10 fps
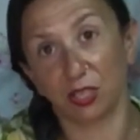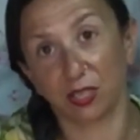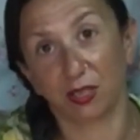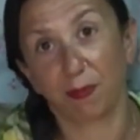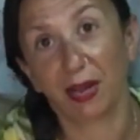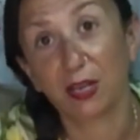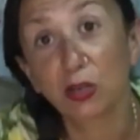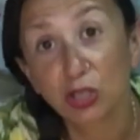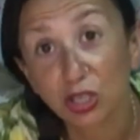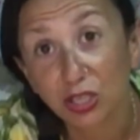the plain
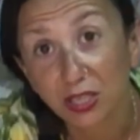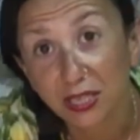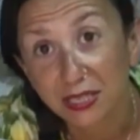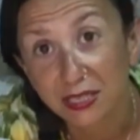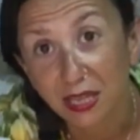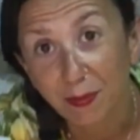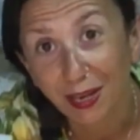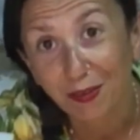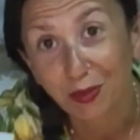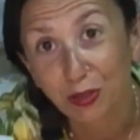cushion is at the
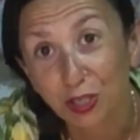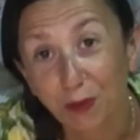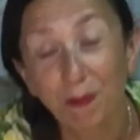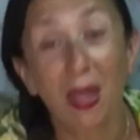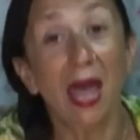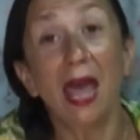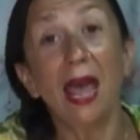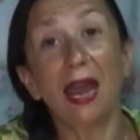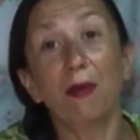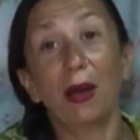back of the cushion.
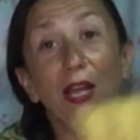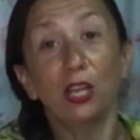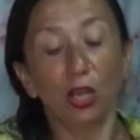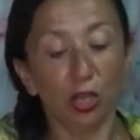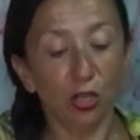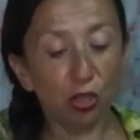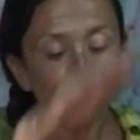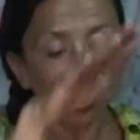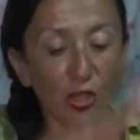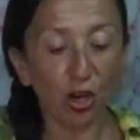Anyway, you
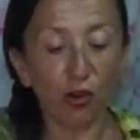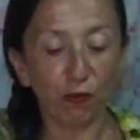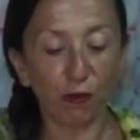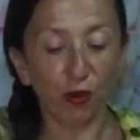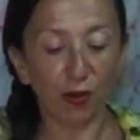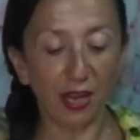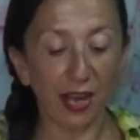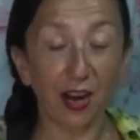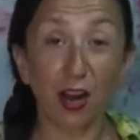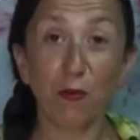could go for it,
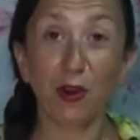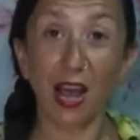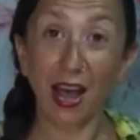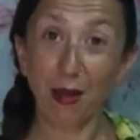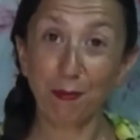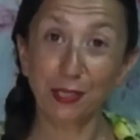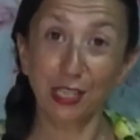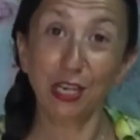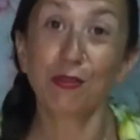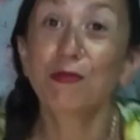and I would
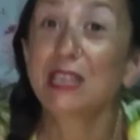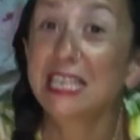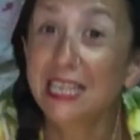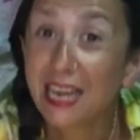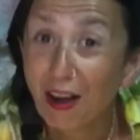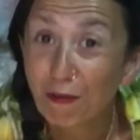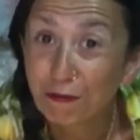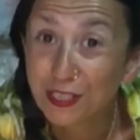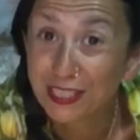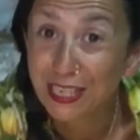absolutely love
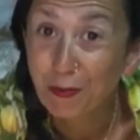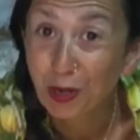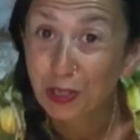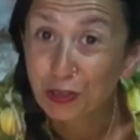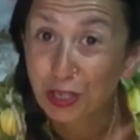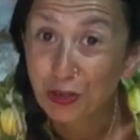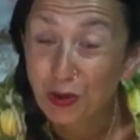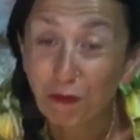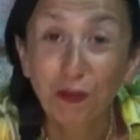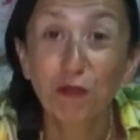to see what you do.
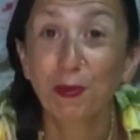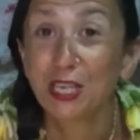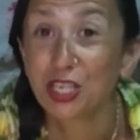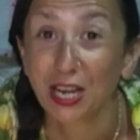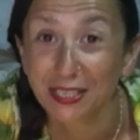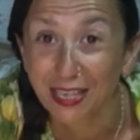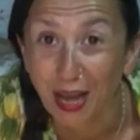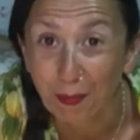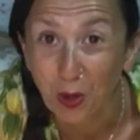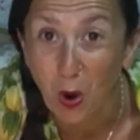If you've been jazzing
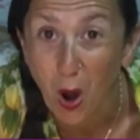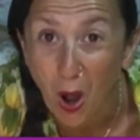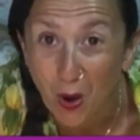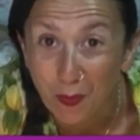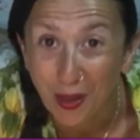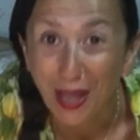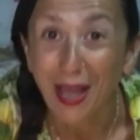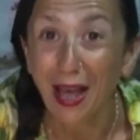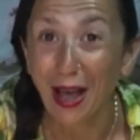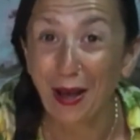up your home,
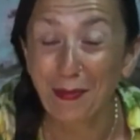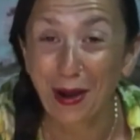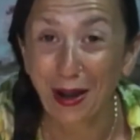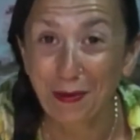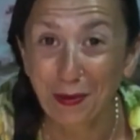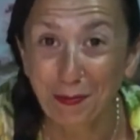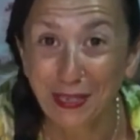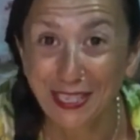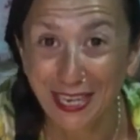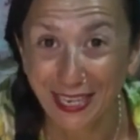I would
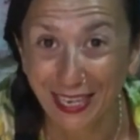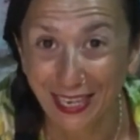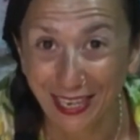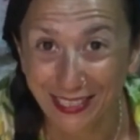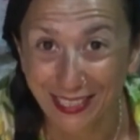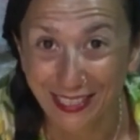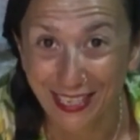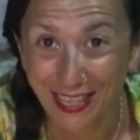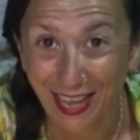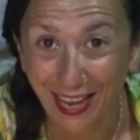particularly like to
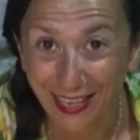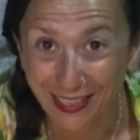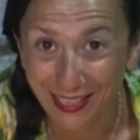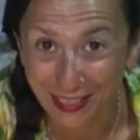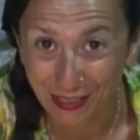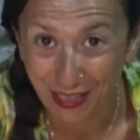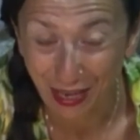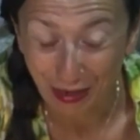see that in these